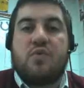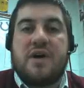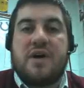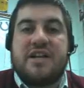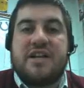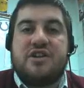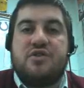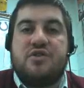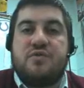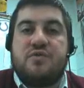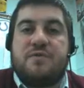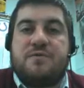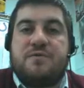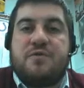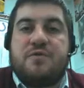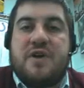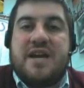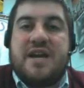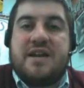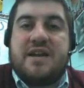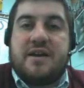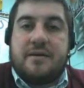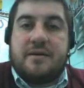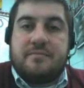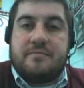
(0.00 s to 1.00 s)
what New
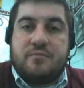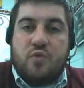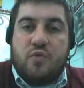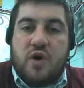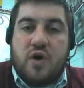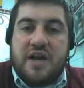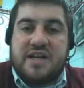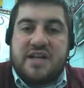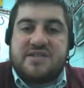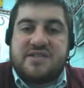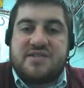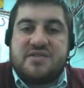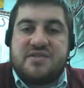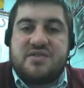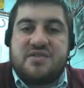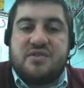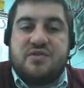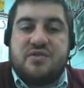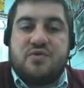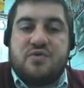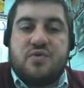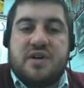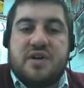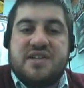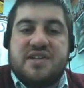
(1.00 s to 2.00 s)
Freedom wanted to
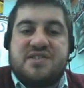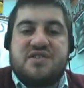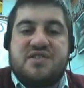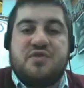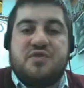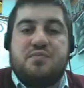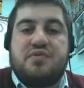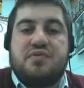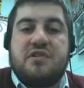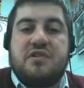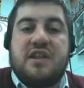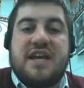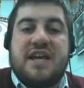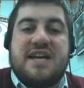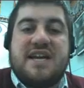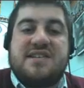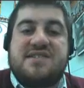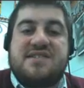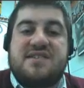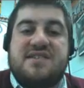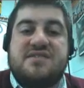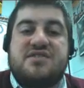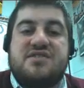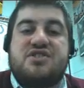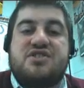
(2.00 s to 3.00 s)
do was to
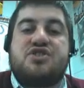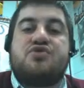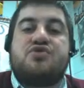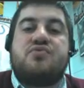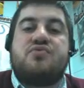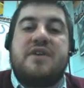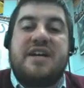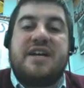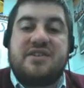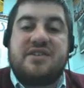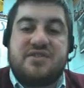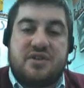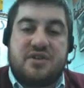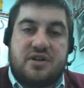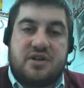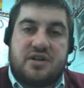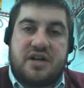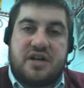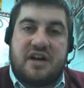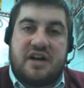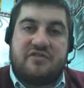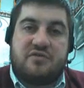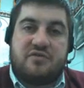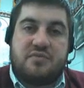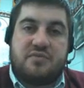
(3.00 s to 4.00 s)
place stricter
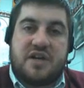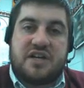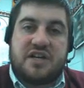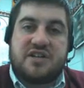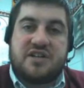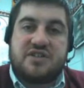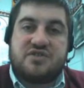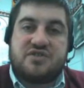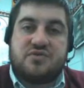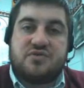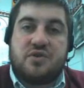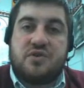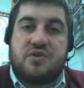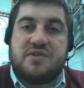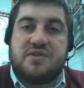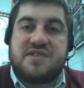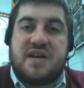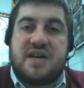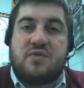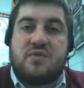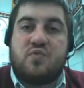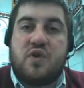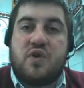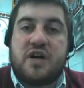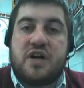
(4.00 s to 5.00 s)
government
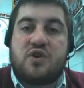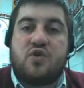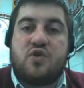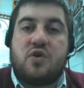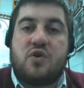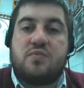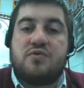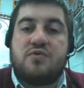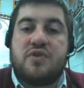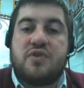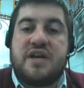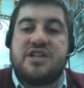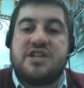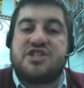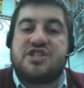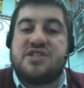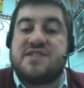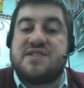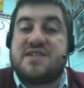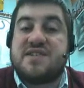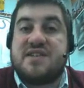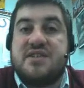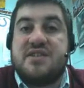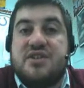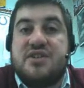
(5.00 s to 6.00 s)
controls on what
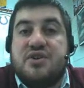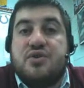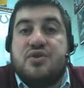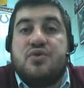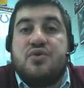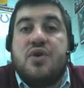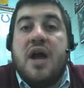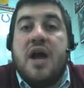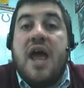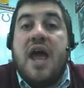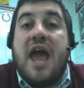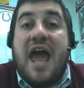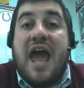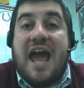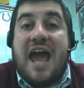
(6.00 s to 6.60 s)
corporations could do